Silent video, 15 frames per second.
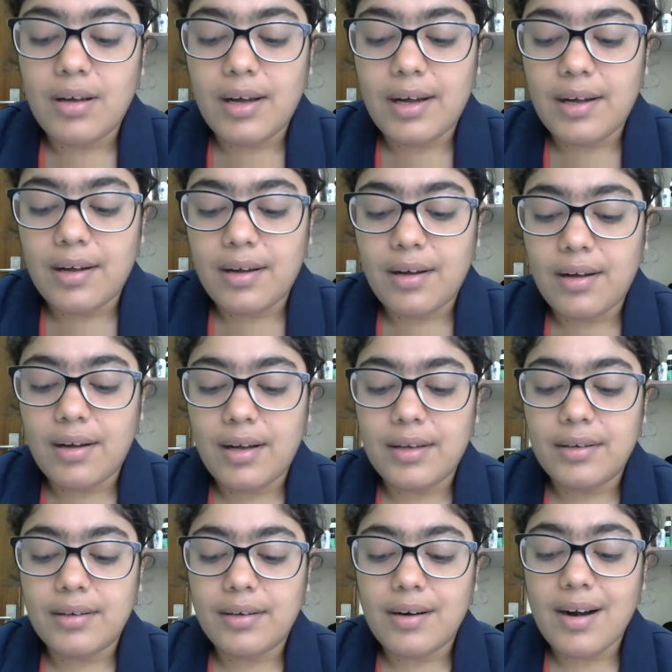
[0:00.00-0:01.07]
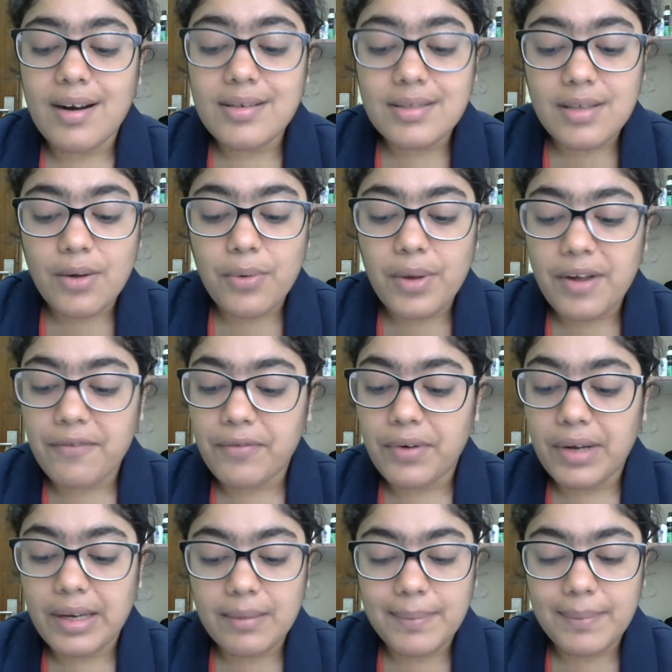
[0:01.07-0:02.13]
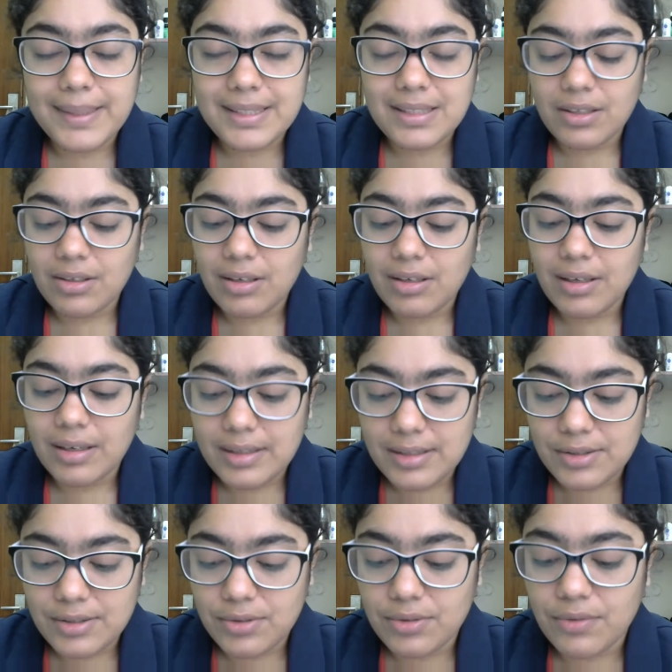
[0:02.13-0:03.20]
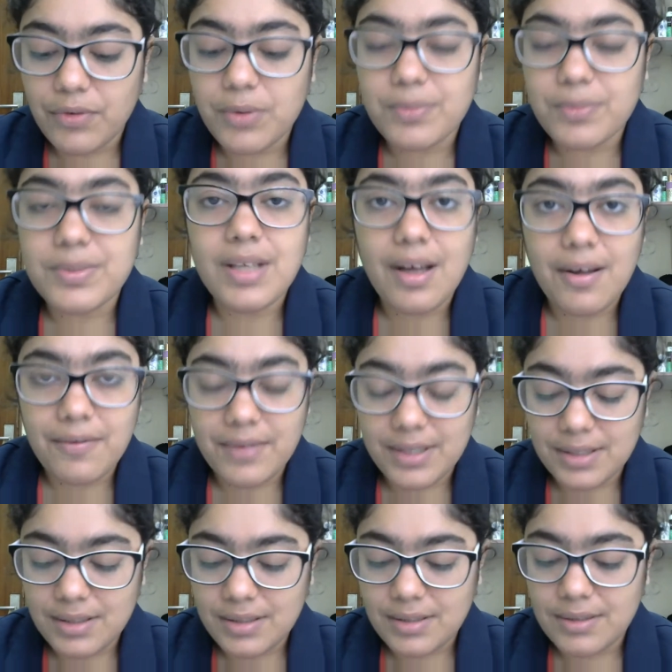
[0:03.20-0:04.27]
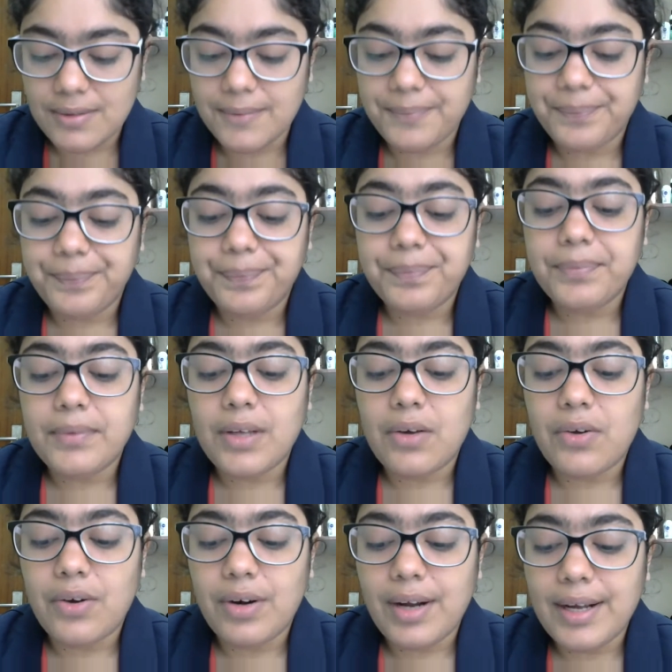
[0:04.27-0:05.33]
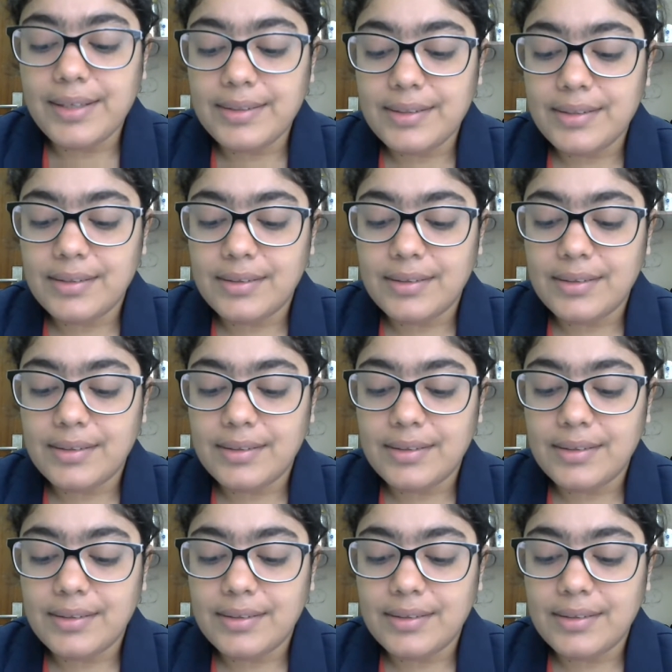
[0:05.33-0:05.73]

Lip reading: and runs away for any particular reason from service. All right.